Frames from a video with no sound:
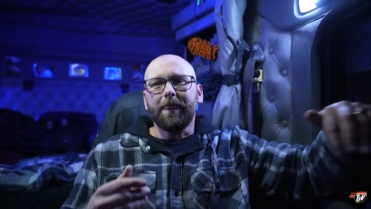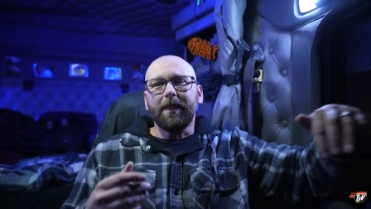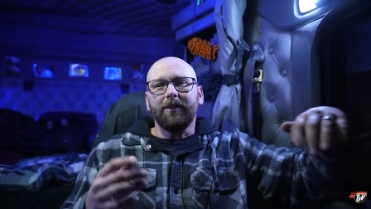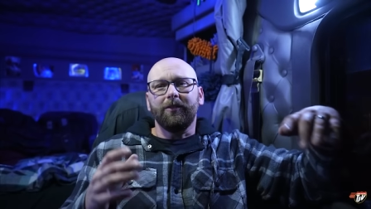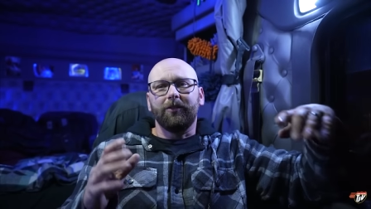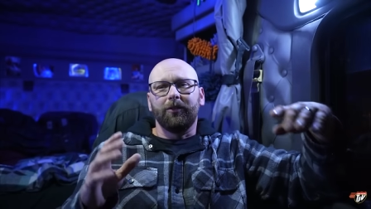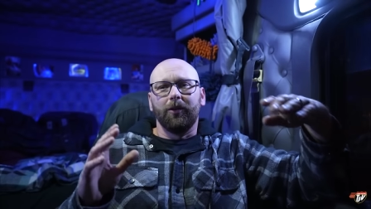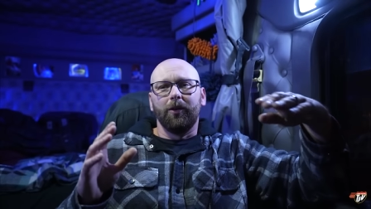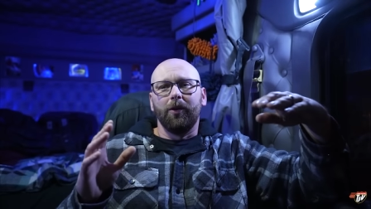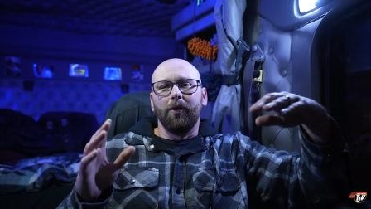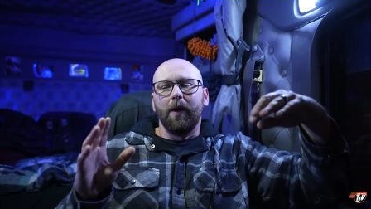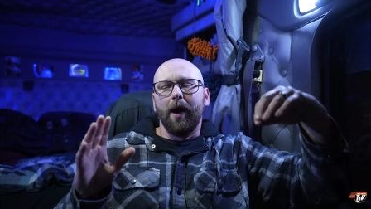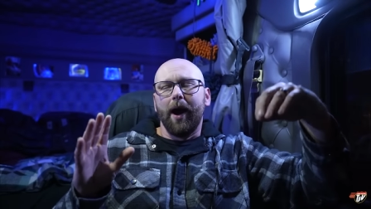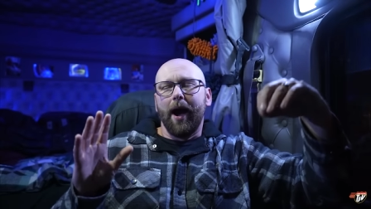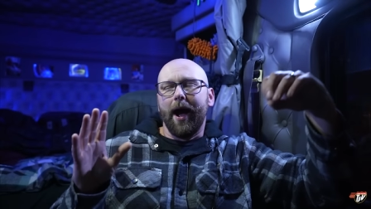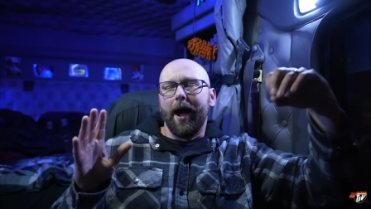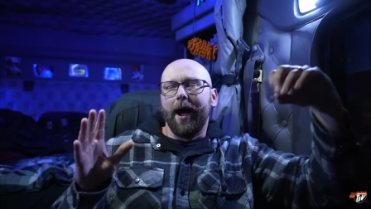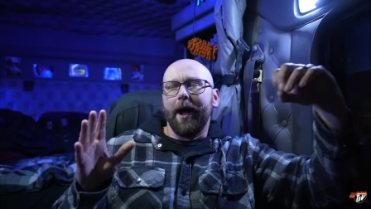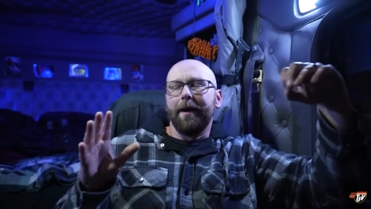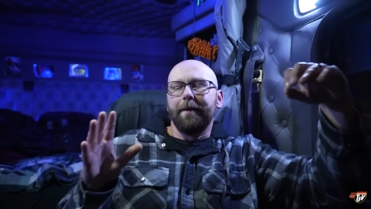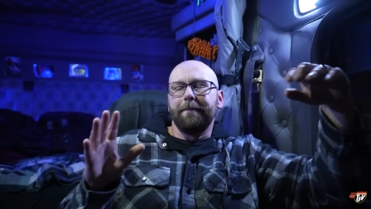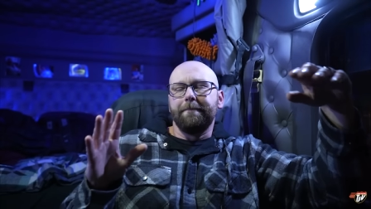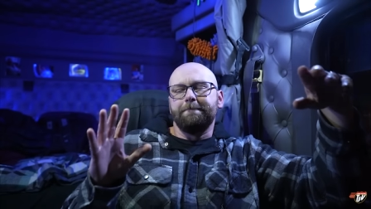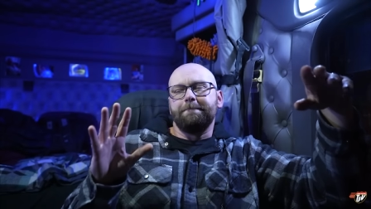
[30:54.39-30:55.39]
so
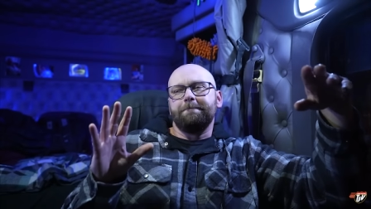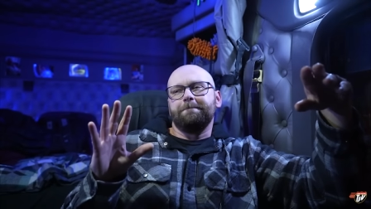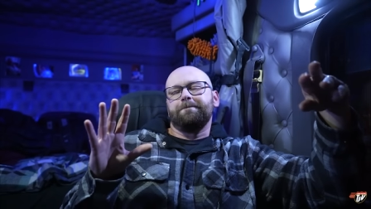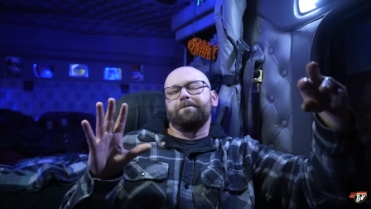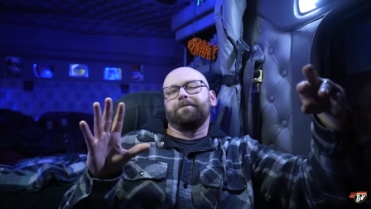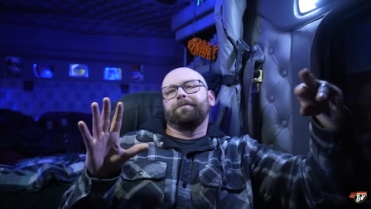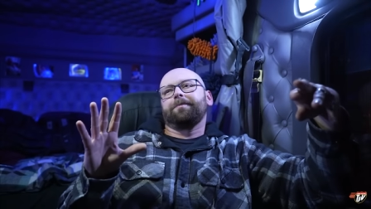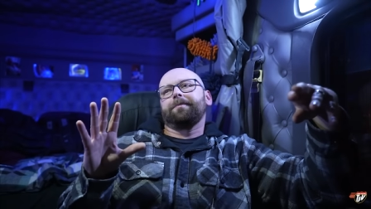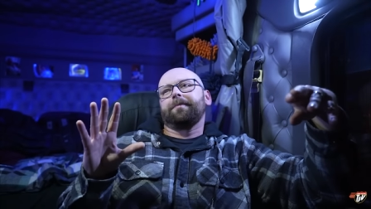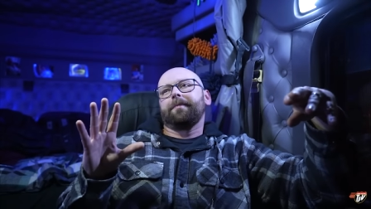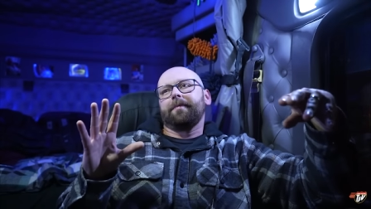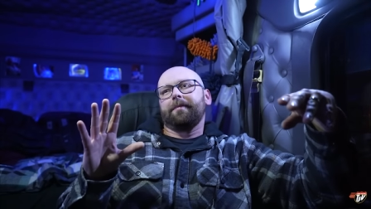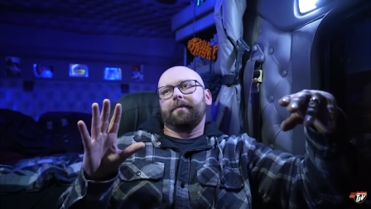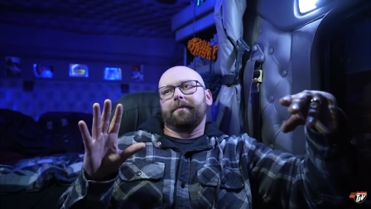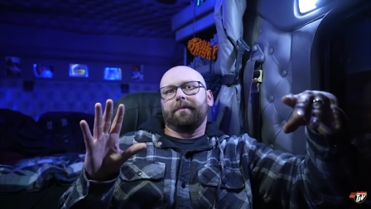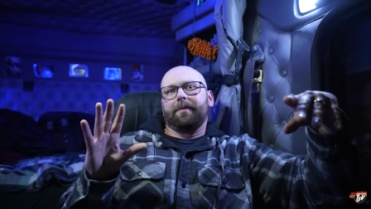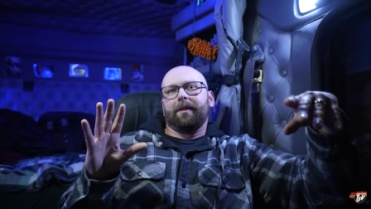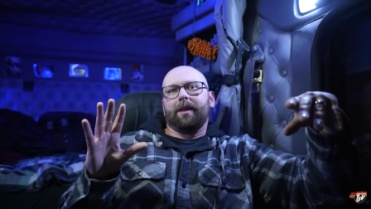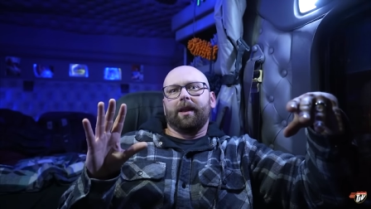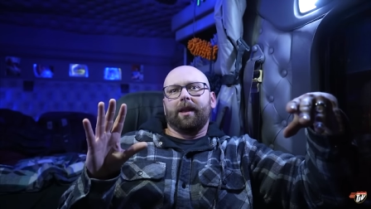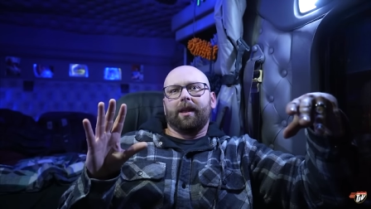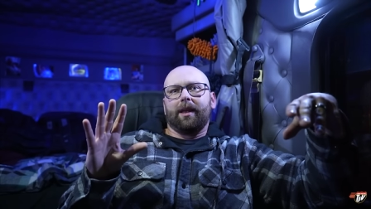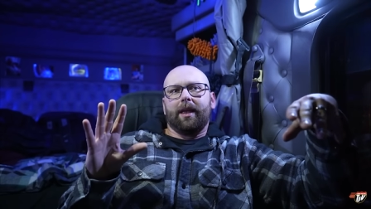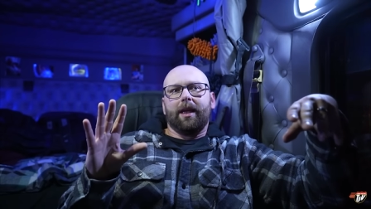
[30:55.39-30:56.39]
uh,
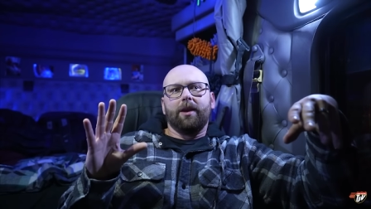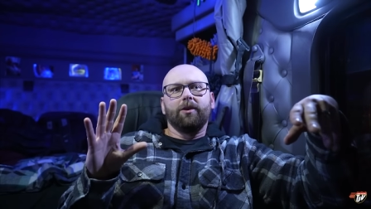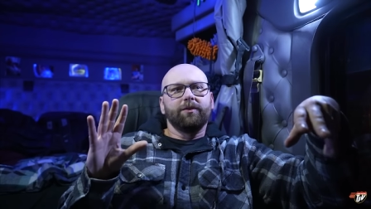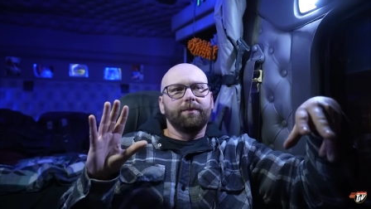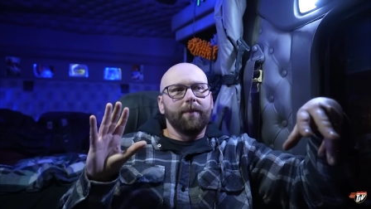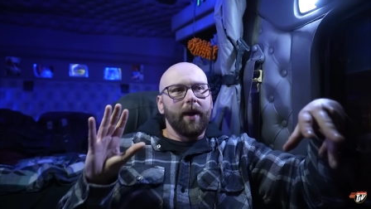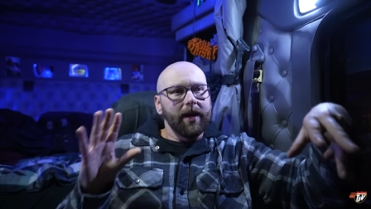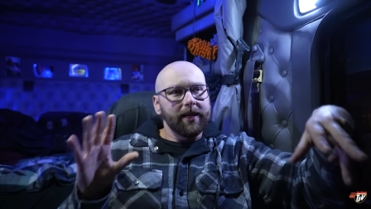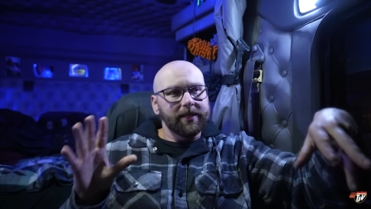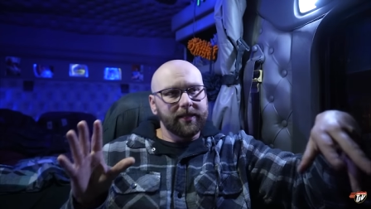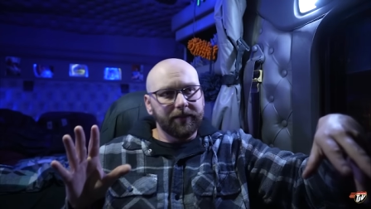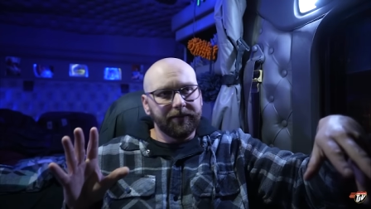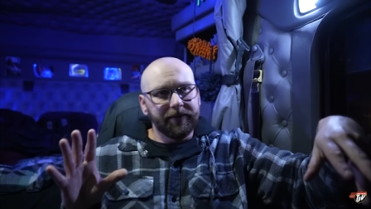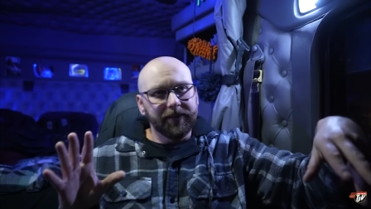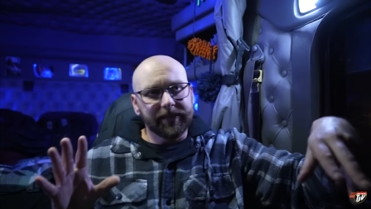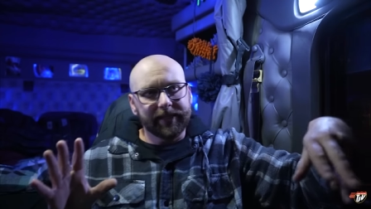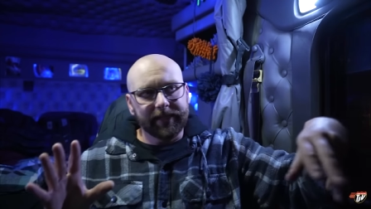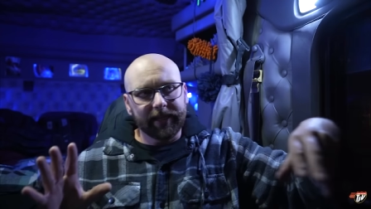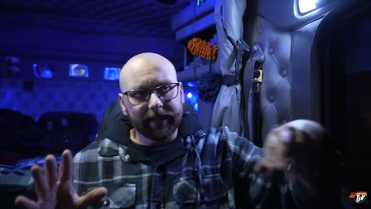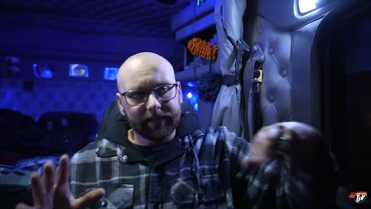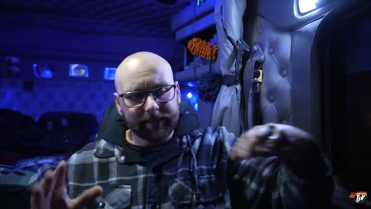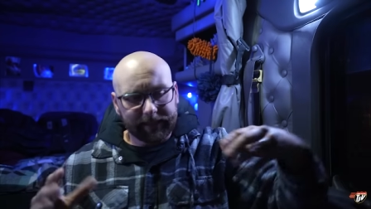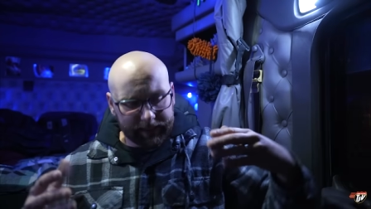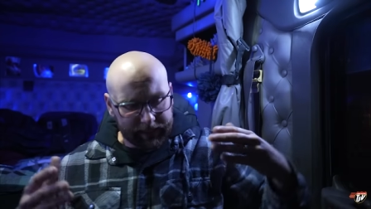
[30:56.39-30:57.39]
it was minus
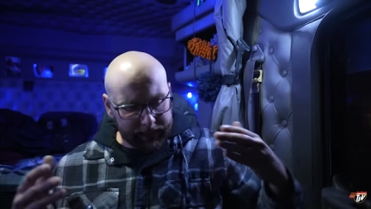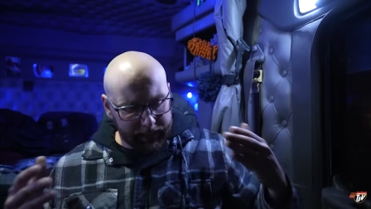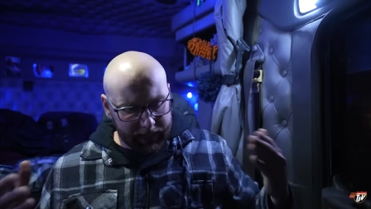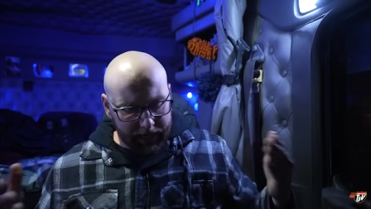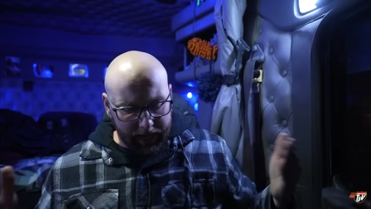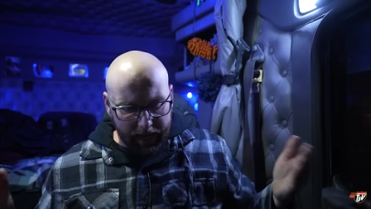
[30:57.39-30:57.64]
seventy-six.